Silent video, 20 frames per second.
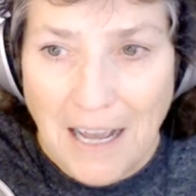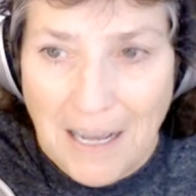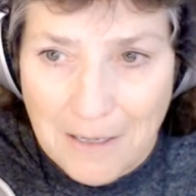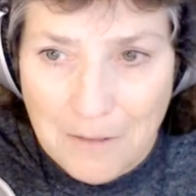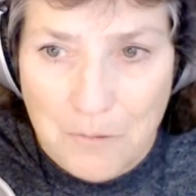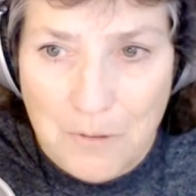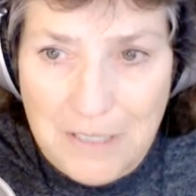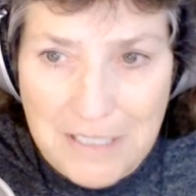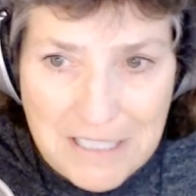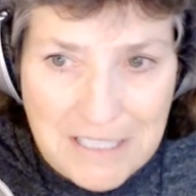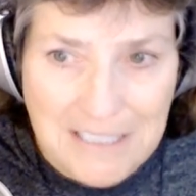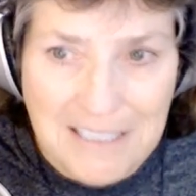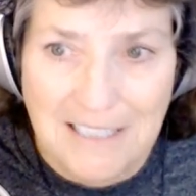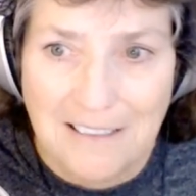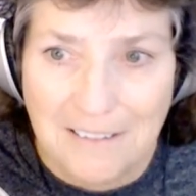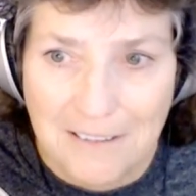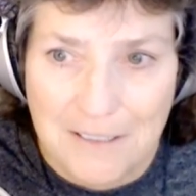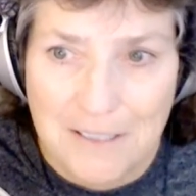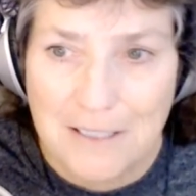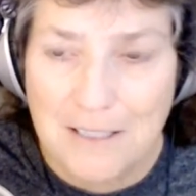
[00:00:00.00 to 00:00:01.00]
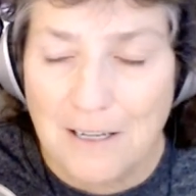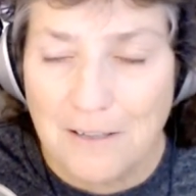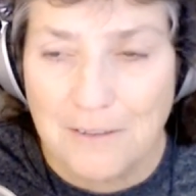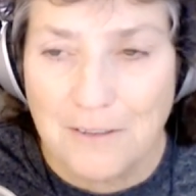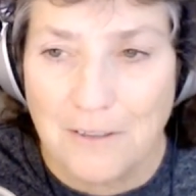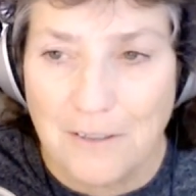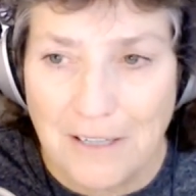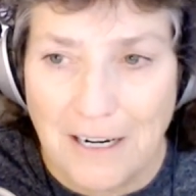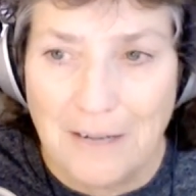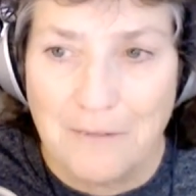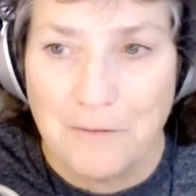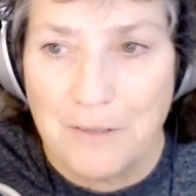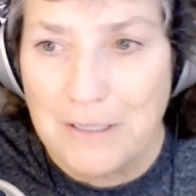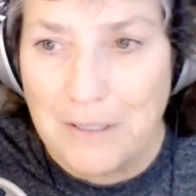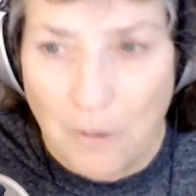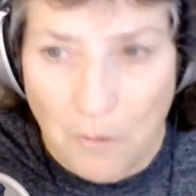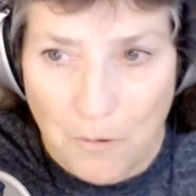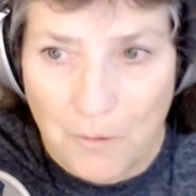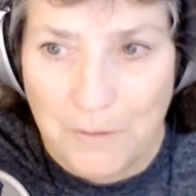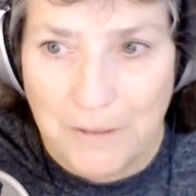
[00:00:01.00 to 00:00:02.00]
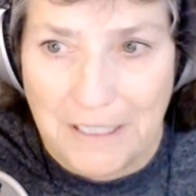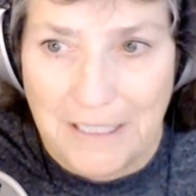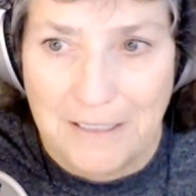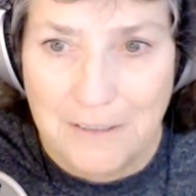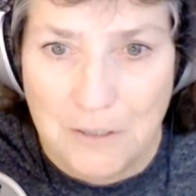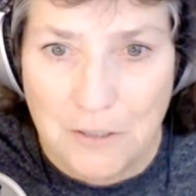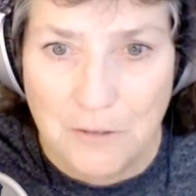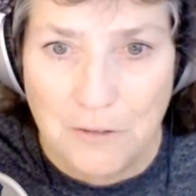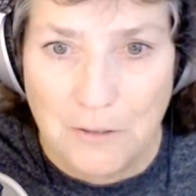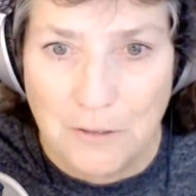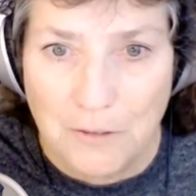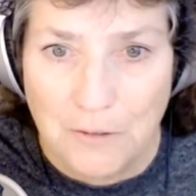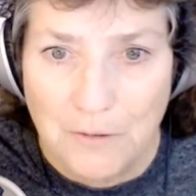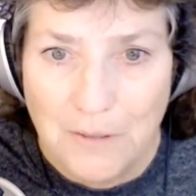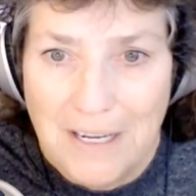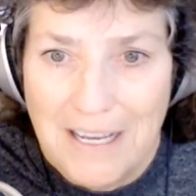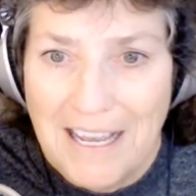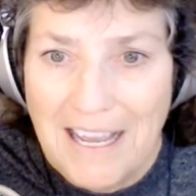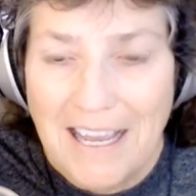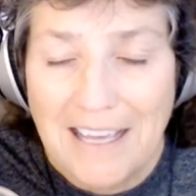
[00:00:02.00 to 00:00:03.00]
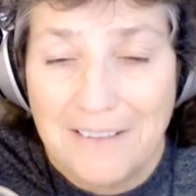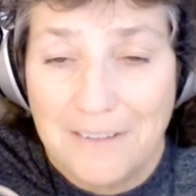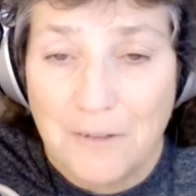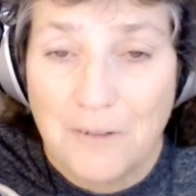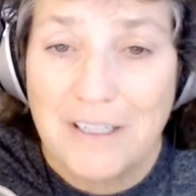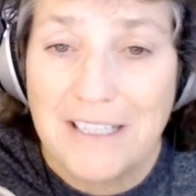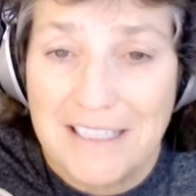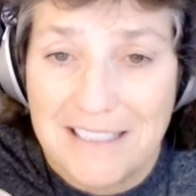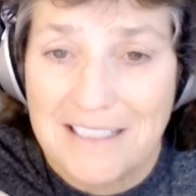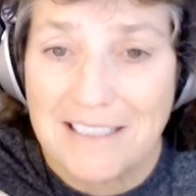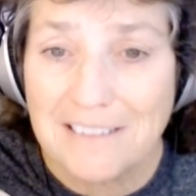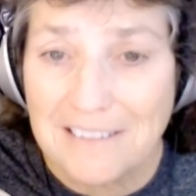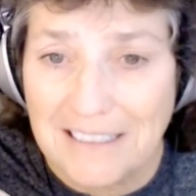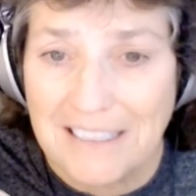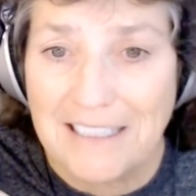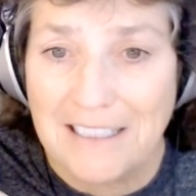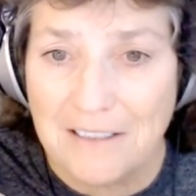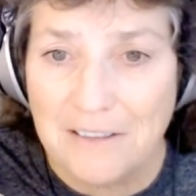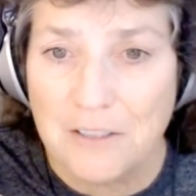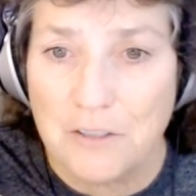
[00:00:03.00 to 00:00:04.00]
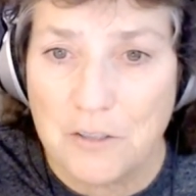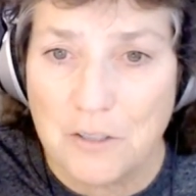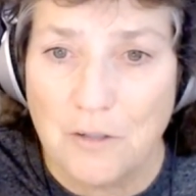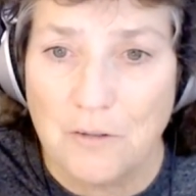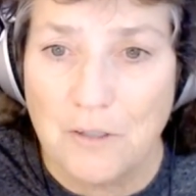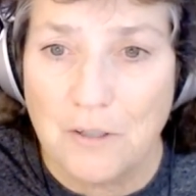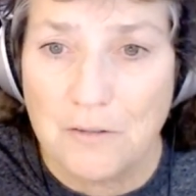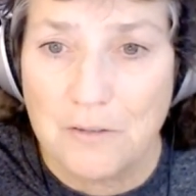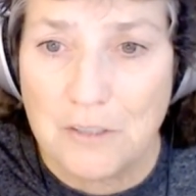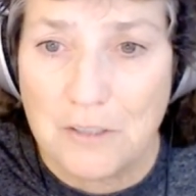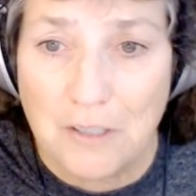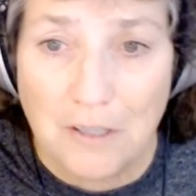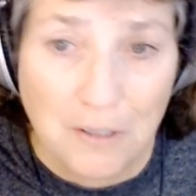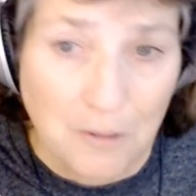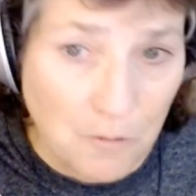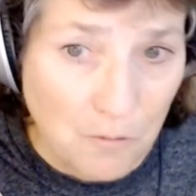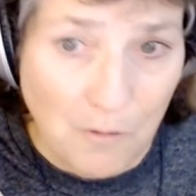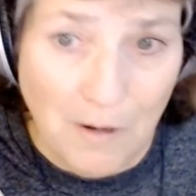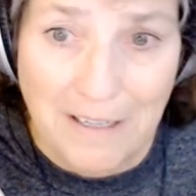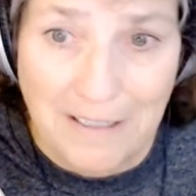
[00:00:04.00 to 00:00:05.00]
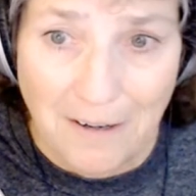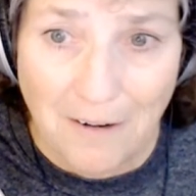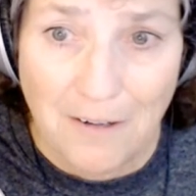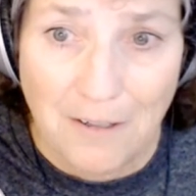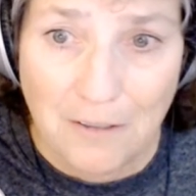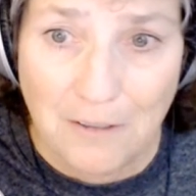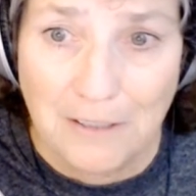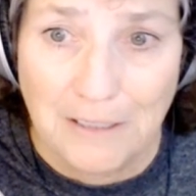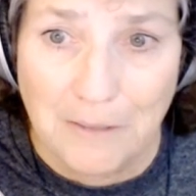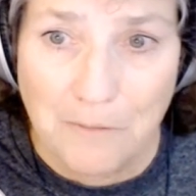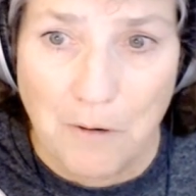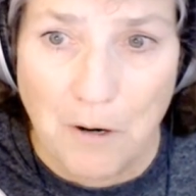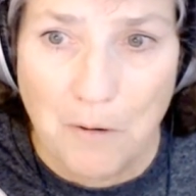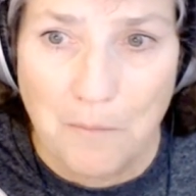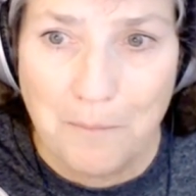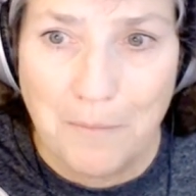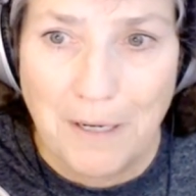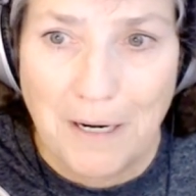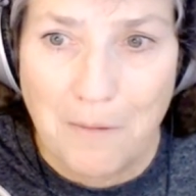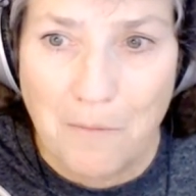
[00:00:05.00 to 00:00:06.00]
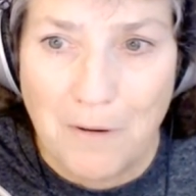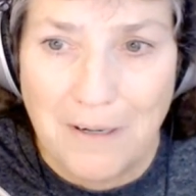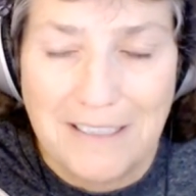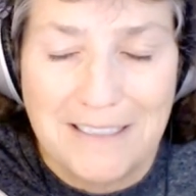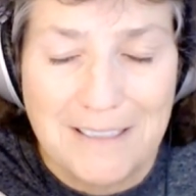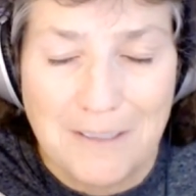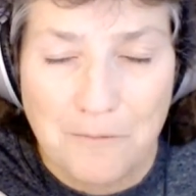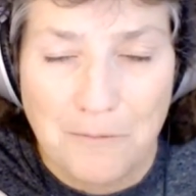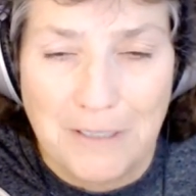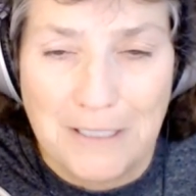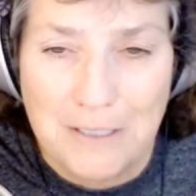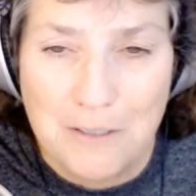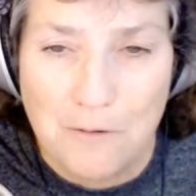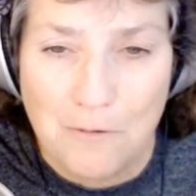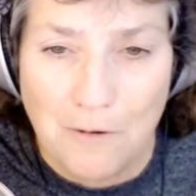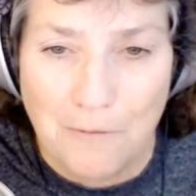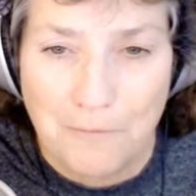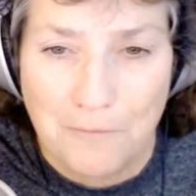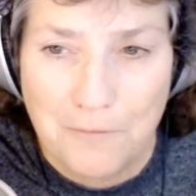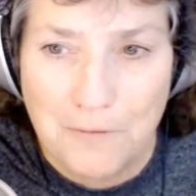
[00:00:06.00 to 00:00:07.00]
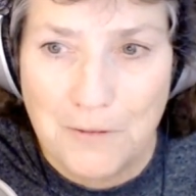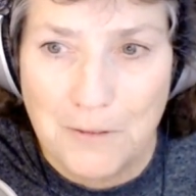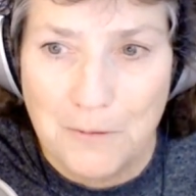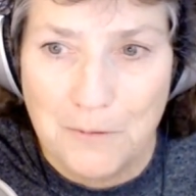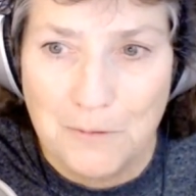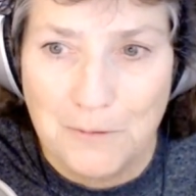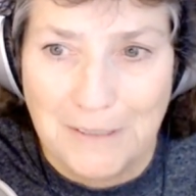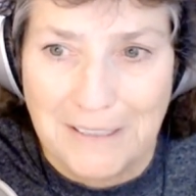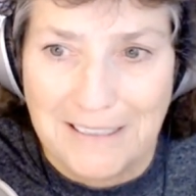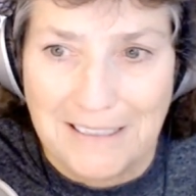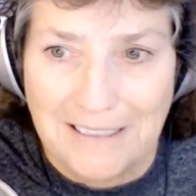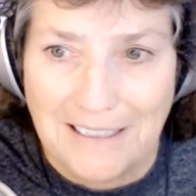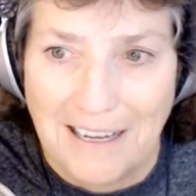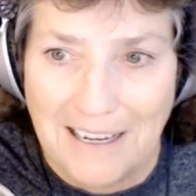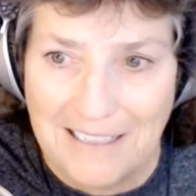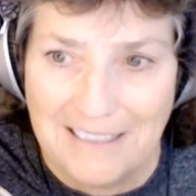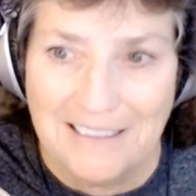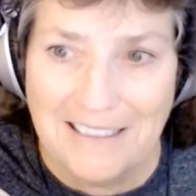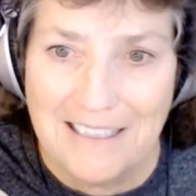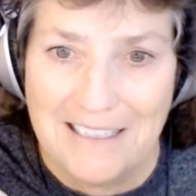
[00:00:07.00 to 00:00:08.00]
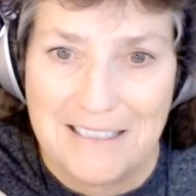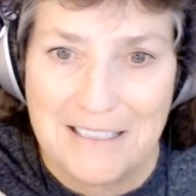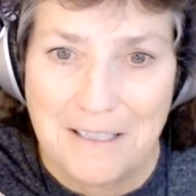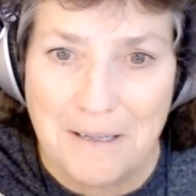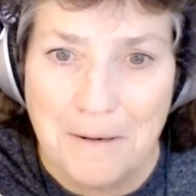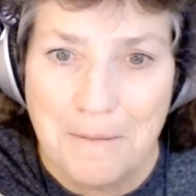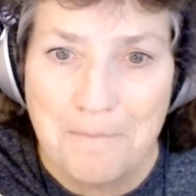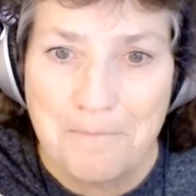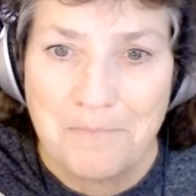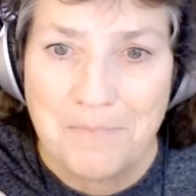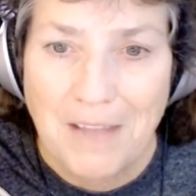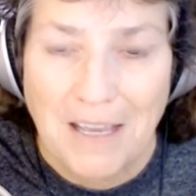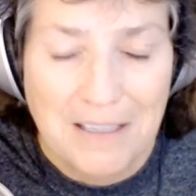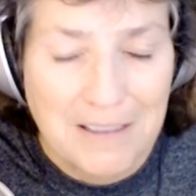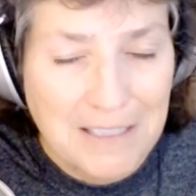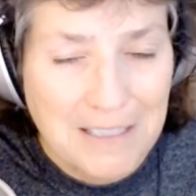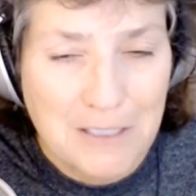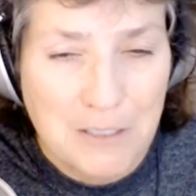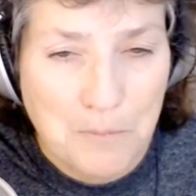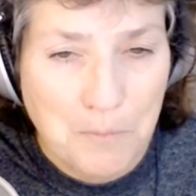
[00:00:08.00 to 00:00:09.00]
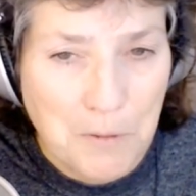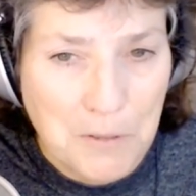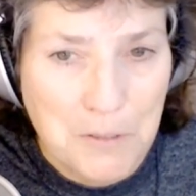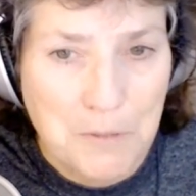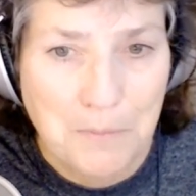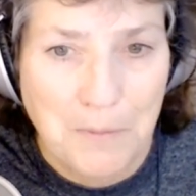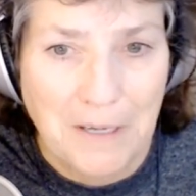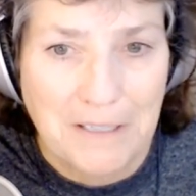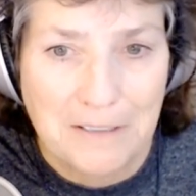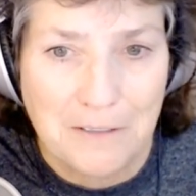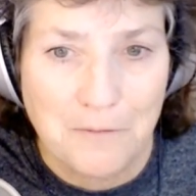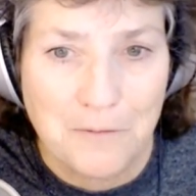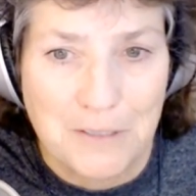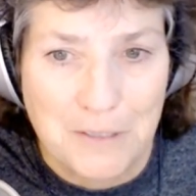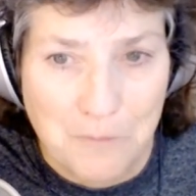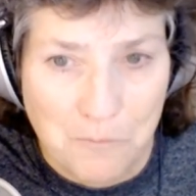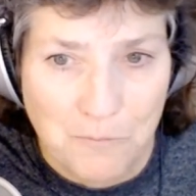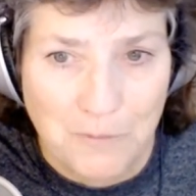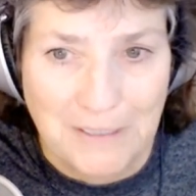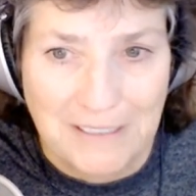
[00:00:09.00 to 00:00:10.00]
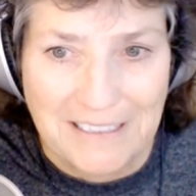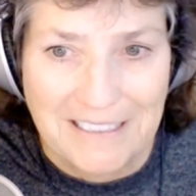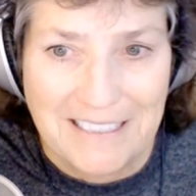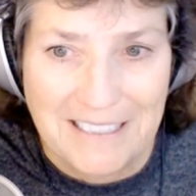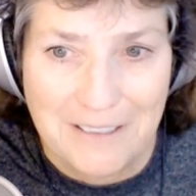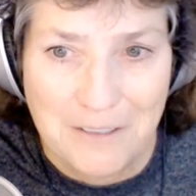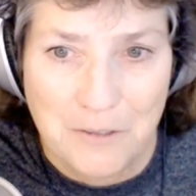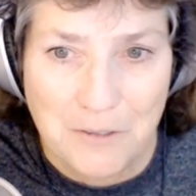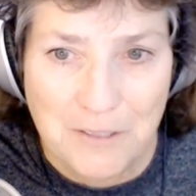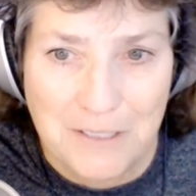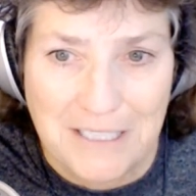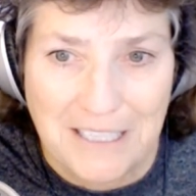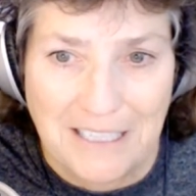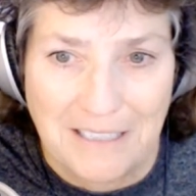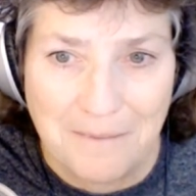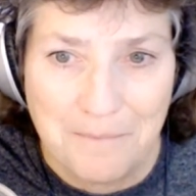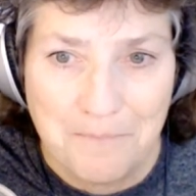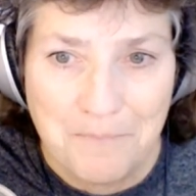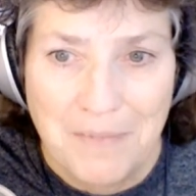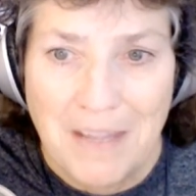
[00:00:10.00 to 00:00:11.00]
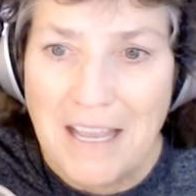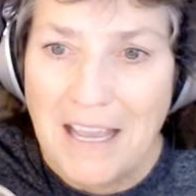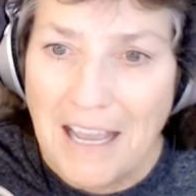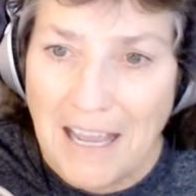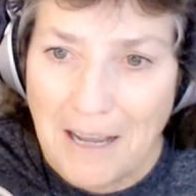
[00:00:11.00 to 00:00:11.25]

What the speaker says: I don't want to steal his thunder and read the whole thing to you, and there is a link in the show notes to the great article he wrote, but I wanted to read you a few little highlights. I think his perspective was really interesting.